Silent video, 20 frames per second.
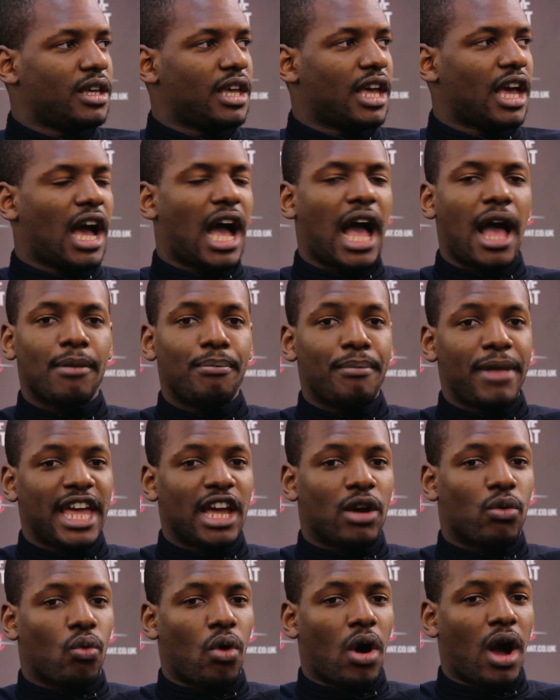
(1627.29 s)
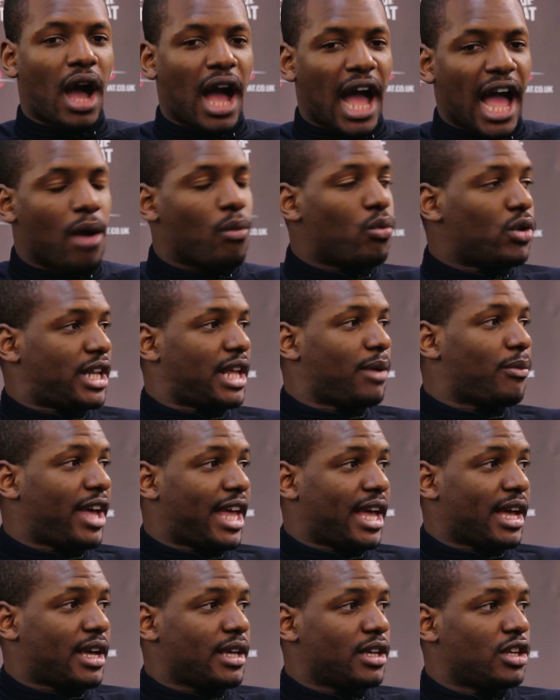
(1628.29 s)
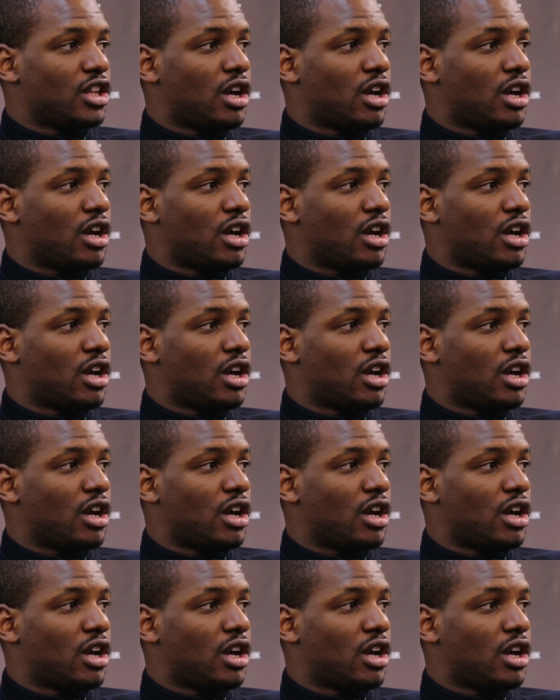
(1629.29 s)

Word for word: Yeah, I mm. make what I want to make.